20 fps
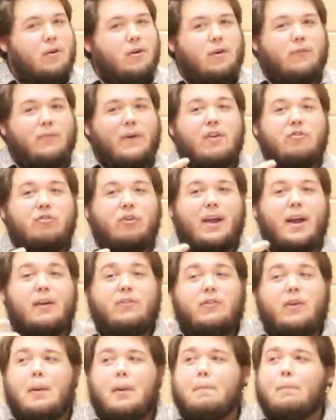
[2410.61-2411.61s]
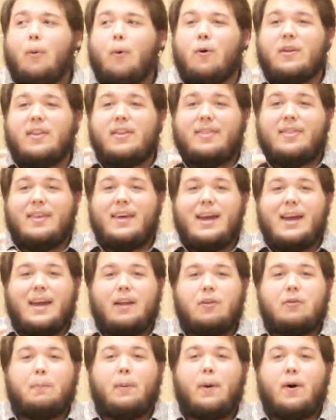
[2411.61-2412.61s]
Your facial hair, it's an important thing.
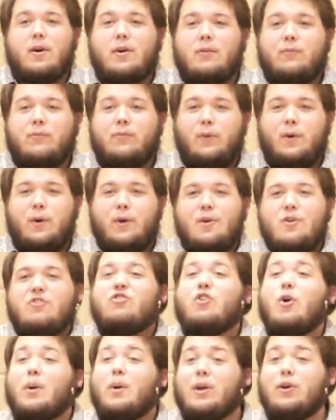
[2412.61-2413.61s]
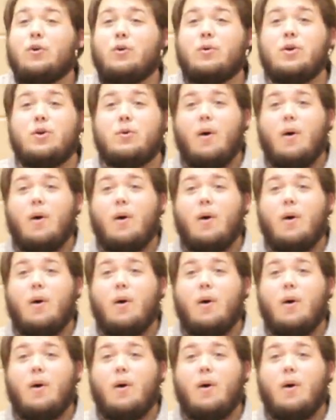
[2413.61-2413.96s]
It's part of showing who you